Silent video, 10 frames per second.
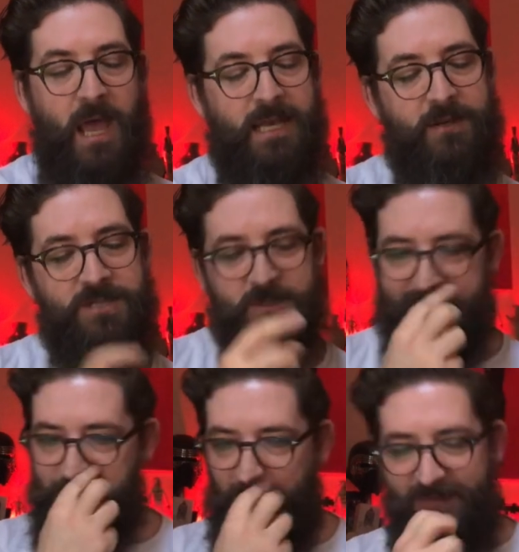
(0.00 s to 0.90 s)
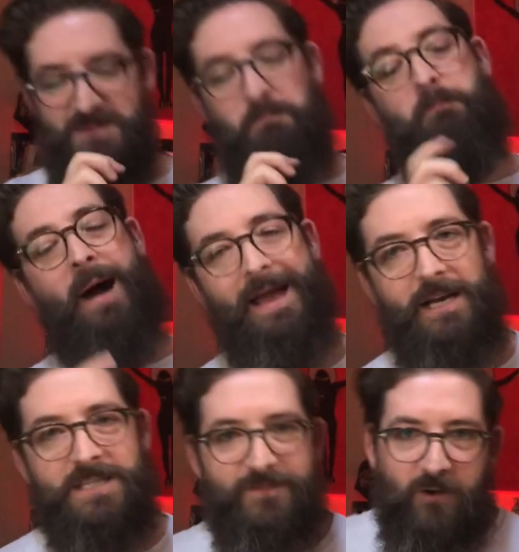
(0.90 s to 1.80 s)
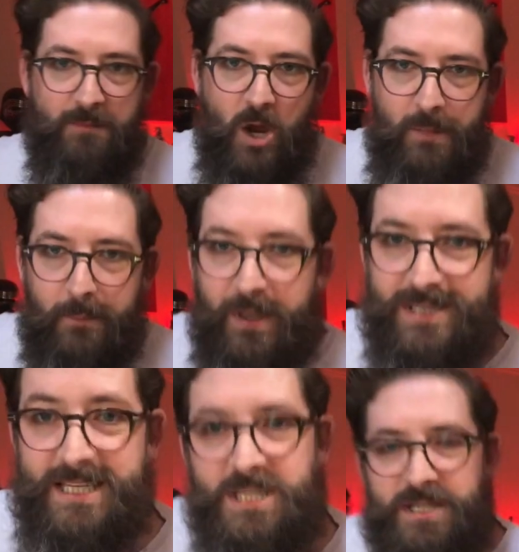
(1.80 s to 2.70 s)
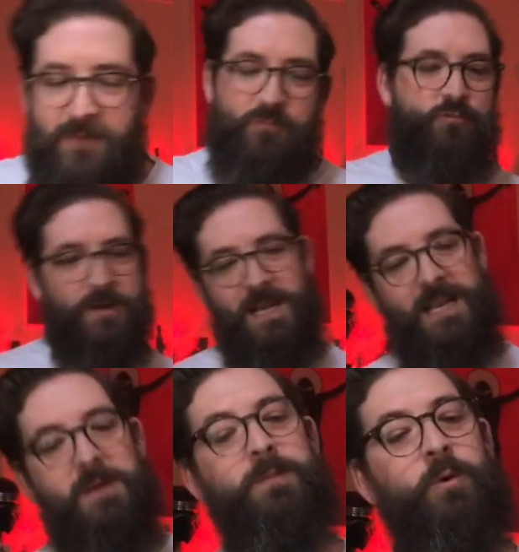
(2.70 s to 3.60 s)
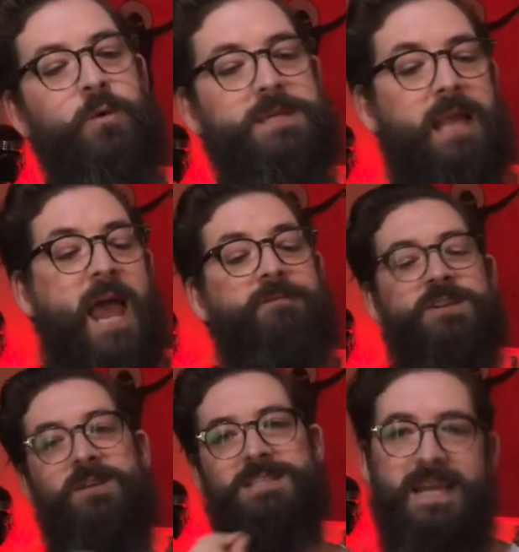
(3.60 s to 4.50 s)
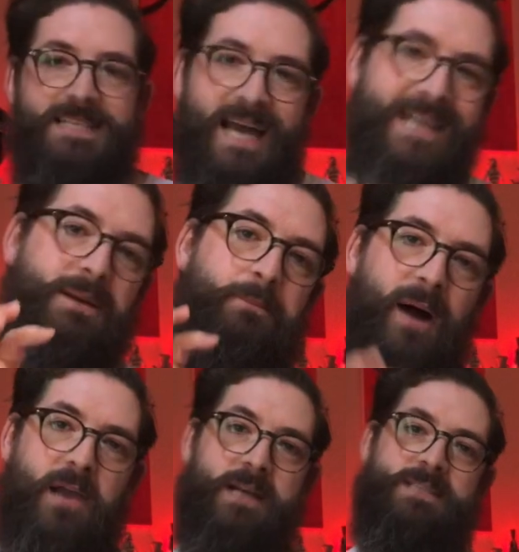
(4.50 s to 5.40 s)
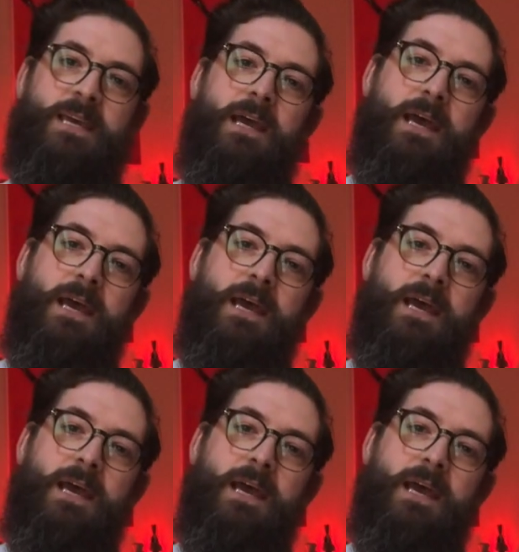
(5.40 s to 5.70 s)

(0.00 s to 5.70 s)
Now, just to explain this bias for a moment, because this is like really important. Every translator has a bias.